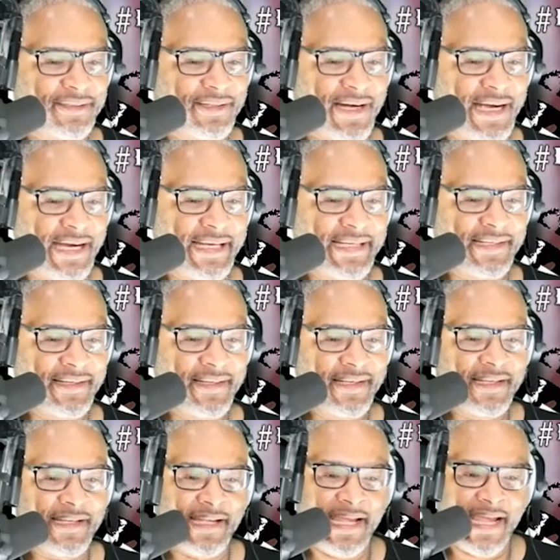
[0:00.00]
All right.
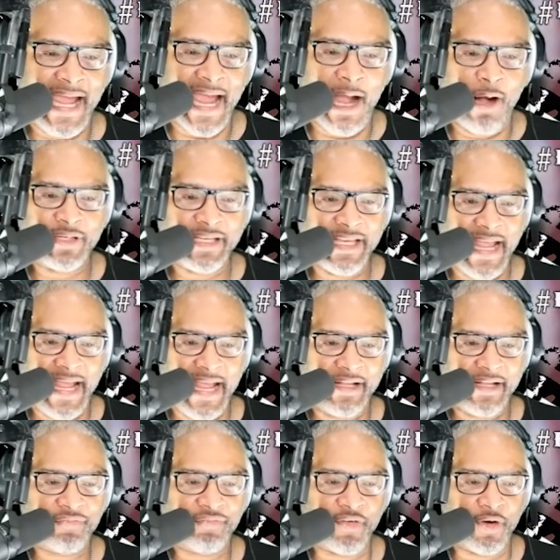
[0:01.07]

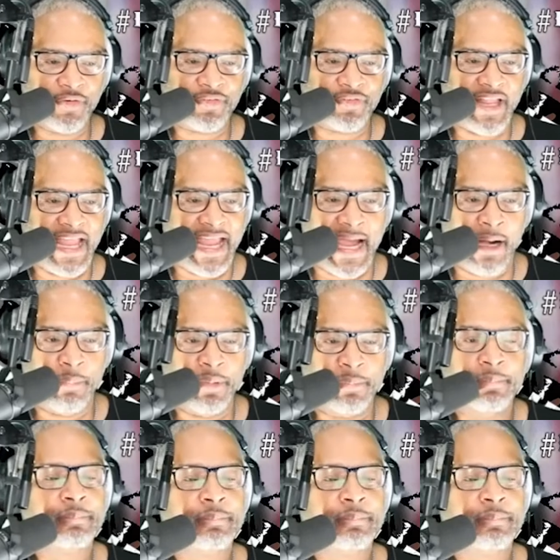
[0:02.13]
Outkast first album.